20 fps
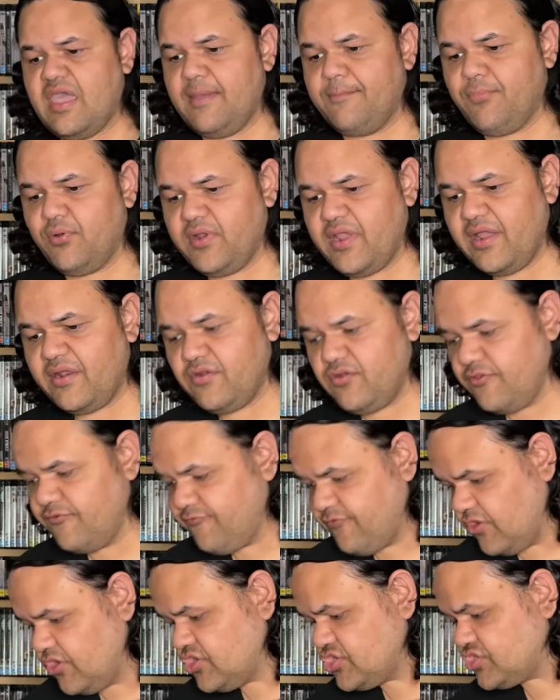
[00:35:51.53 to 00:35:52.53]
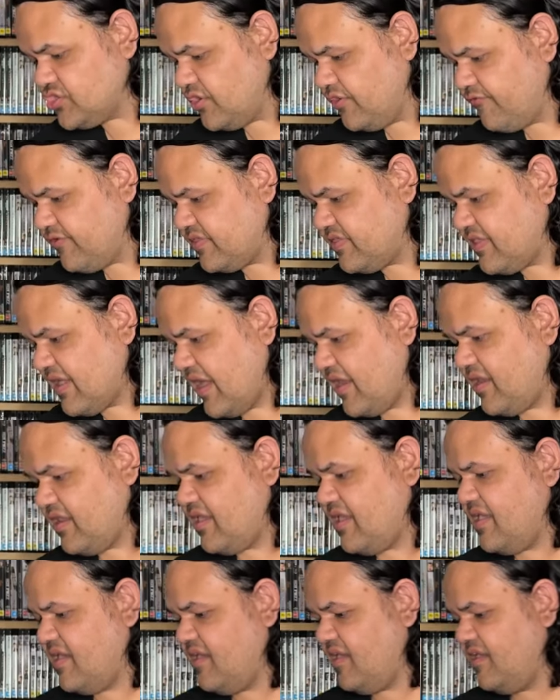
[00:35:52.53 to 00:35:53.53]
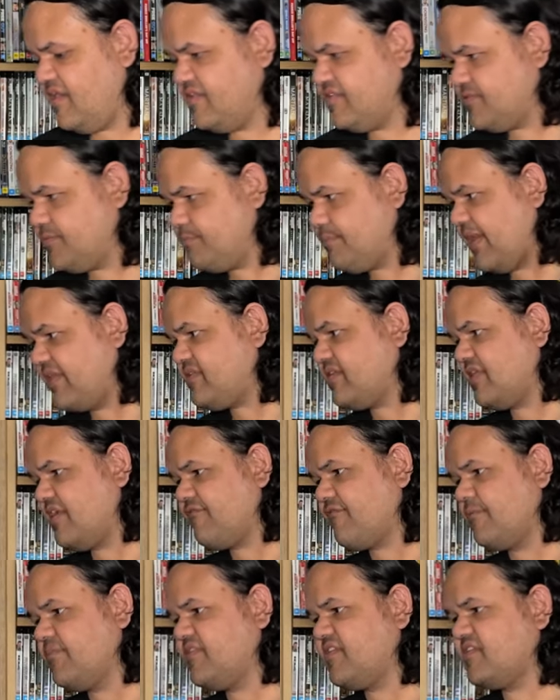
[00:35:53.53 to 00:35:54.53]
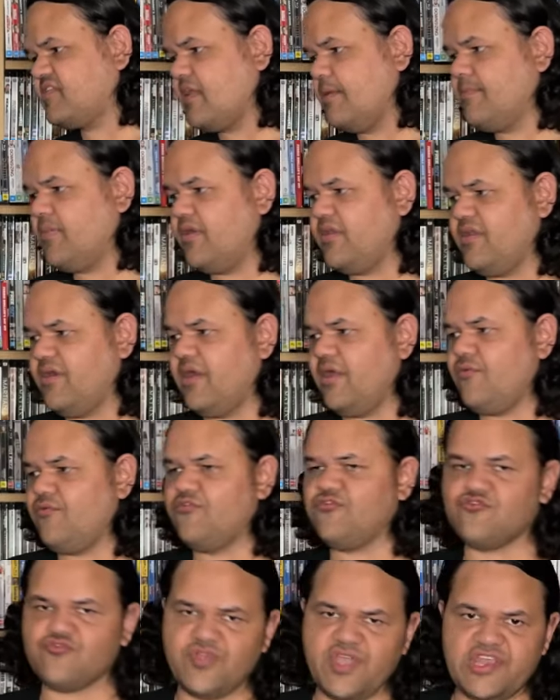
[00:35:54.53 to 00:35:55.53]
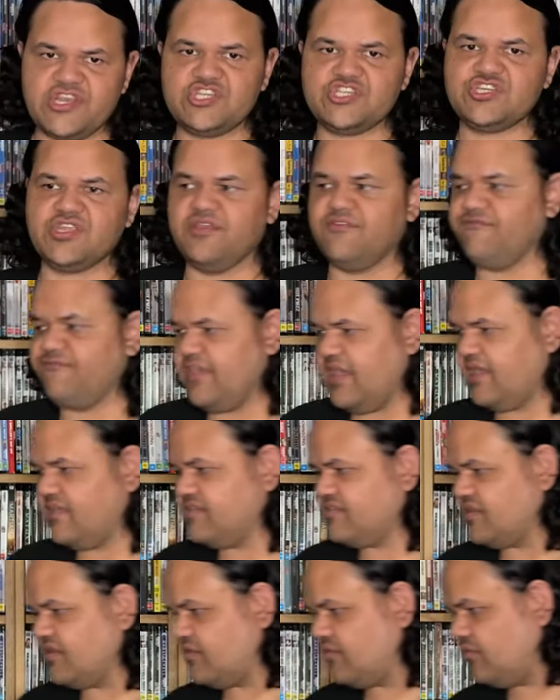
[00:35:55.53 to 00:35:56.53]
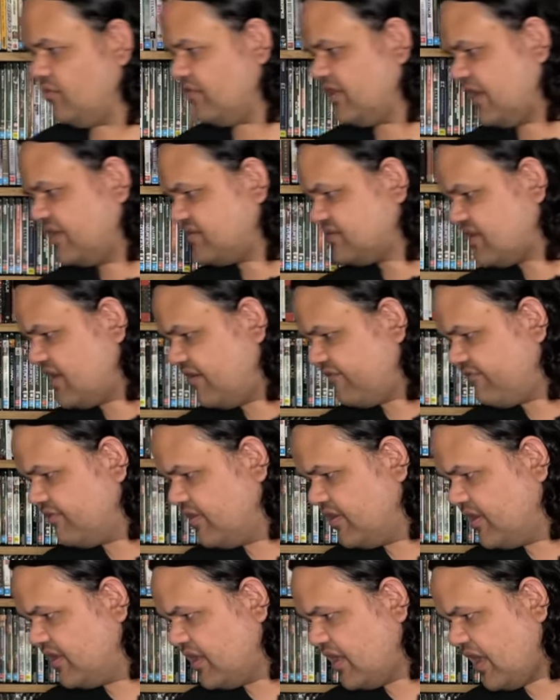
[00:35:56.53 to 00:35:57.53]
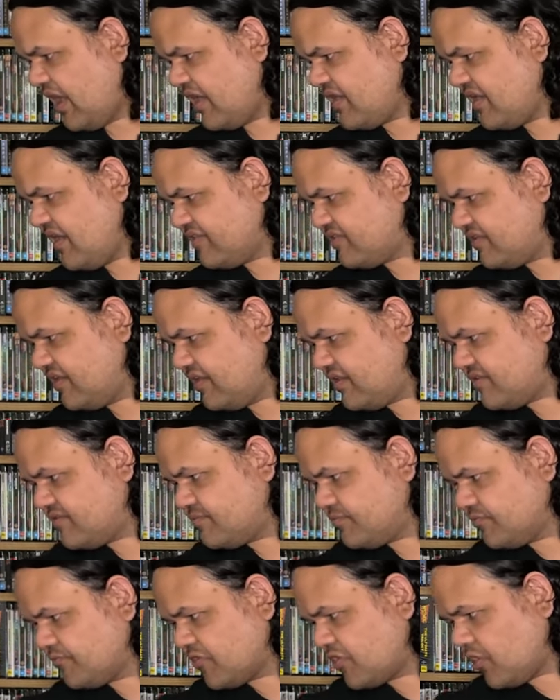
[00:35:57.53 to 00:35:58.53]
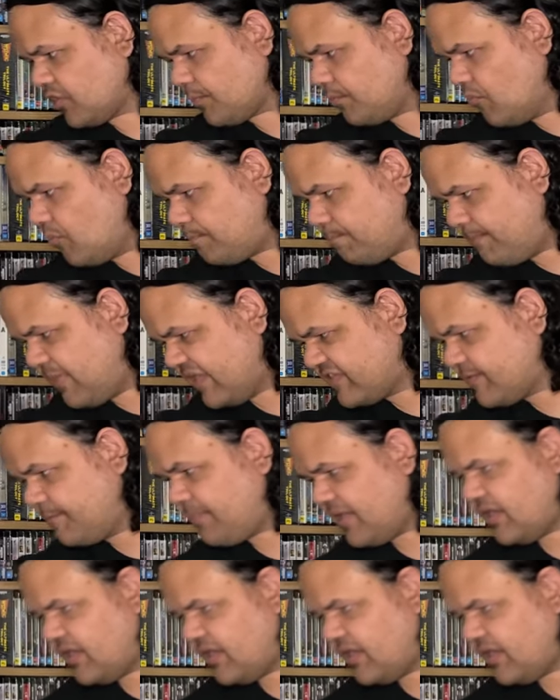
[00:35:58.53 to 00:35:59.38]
and put out a new version of it that is basically from the sixteen by nine stretched and fixed and all that stuff. And yes, it's it's